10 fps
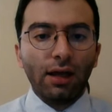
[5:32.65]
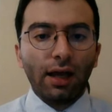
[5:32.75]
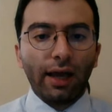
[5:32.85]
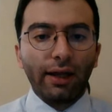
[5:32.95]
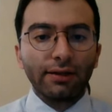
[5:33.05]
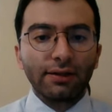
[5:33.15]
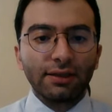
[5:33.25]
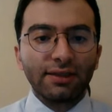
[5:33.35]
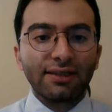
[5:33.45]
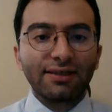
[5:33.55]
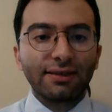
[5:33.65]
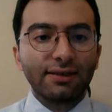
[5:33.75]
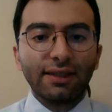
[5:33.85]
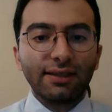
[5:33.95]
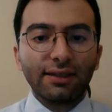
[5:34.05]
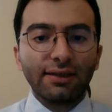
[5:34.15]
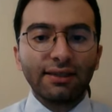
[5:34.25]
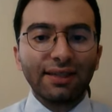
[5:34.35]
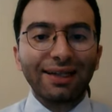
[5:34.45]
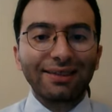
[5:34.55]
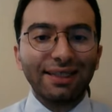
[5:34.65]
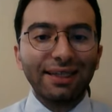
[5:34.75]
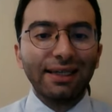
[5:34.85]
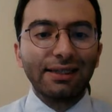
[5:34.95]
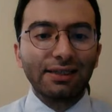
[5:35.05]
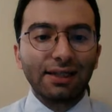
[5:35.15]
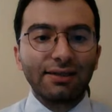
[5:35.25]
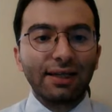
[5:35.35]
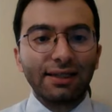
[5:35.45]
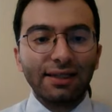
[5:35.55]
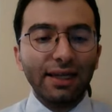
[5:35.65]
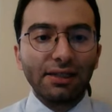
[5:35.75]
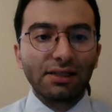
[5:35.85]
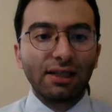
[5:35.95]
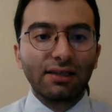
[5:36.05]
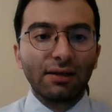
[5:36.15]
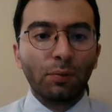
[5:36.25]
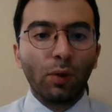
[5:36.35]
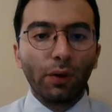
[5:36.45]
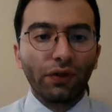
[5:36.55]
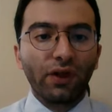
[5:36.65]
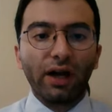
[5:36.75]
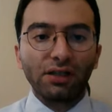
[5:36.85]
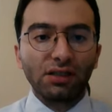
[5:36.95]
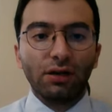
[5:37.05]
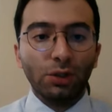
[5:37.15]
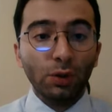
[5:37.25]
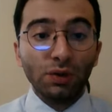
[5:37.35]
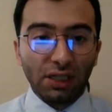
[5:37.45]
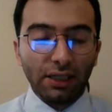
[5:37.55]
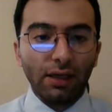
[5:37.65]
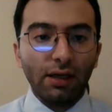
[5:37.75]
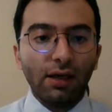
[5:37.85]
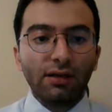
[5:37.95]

and the, the, the, tactics and techniques that the both sides are using. The